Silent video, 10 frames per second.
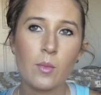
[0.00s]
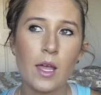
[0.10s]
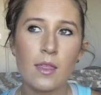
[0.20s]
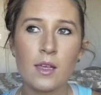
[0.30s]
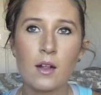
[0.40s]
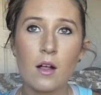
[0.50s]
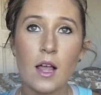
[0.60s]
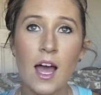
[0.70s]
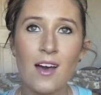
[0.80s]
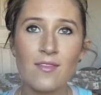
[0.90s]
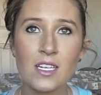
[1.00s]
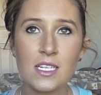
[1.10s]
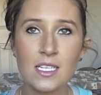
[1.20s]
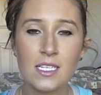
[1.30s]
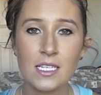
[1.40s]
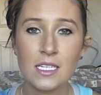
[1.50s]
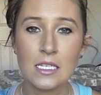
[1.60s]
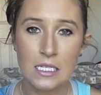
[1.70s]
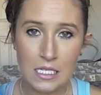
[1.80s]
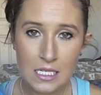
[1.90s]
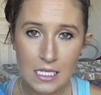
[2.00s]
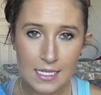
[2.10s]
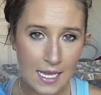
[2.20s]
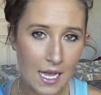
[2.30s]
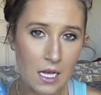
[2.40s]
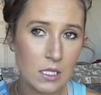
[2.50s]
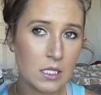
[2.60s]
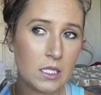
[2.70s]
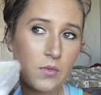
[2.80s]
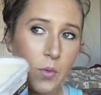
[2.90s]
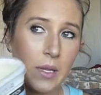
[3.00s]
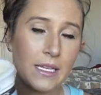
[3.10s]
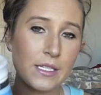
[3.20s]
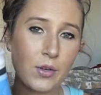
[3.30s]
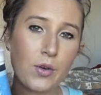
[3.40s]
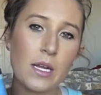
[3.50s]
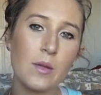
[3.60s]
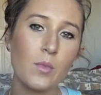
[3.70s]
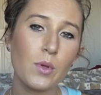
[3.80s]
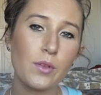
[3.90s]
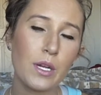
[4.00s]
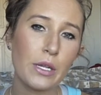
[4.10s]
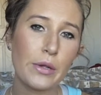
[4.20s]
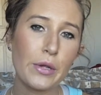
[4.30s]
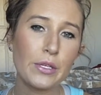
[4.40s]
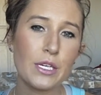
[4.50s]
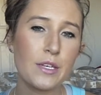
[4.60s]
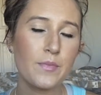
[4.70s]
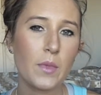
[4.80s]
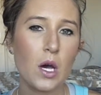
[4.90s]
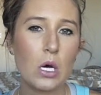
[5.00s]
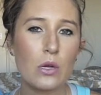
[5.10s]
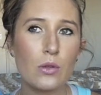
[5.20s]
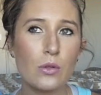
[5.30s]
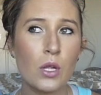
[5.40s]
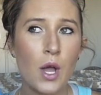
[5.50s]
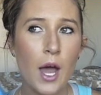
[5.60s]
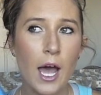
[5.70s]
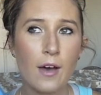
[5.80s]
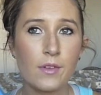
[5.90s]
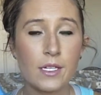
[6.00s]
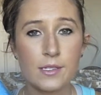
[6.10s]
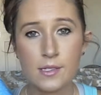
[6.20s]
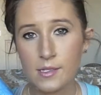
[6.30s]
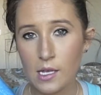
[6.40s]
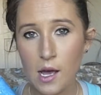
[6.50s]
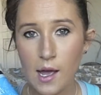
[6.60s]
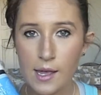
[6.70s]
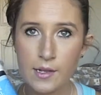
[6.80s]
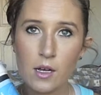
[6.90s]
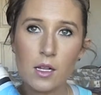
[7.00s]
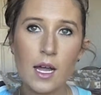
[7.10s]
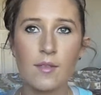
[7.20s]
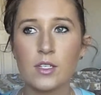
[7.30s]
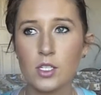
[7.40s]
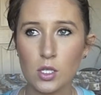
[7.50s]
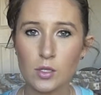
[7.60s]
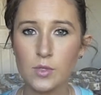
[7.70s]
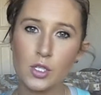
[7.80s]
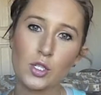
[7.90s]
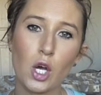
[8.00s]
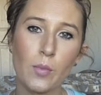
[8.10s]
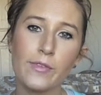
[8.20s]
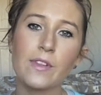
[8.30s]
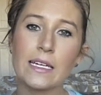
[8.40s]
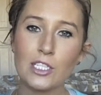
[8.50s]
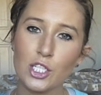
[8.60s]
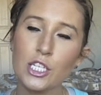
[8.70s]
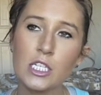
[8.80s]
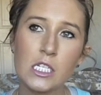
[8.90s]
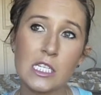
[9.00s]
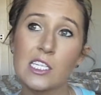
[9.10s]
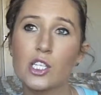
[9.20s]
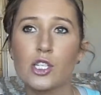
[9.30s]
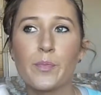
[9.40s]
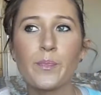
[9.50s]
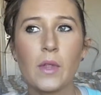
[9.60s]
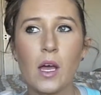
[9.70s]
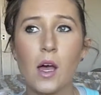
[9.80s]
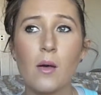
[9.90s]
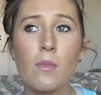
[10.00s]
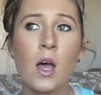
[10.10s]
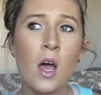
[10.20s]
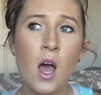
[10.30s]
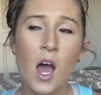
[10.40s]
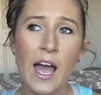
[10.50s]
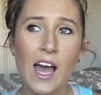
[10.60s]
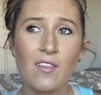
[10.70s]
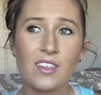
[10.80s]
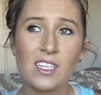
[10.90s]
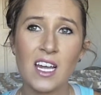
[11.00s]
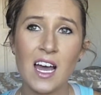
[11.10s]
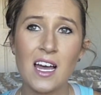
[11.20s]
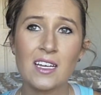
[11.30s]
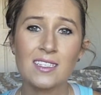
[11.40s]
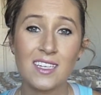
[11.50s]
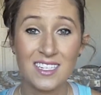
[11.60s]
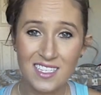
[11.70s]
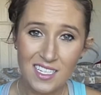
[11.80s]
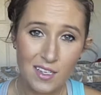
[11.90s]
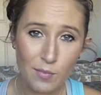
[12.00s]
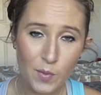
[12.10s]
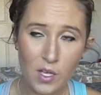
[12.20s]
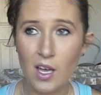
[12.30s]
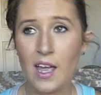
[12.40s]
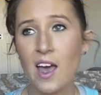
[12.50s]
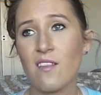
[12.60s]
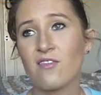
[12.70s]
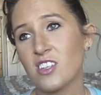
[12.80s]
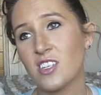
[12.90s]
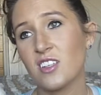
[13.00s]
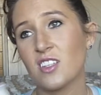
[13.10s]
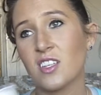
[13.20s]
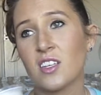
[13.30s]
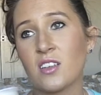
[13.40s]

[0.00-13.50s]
And then I'll have it in dinners. I'll replace cream with Greek yogurt. I'll have it as a side. I'll have it dolloped on top of like a chicken dish. I have it as a dip. I have it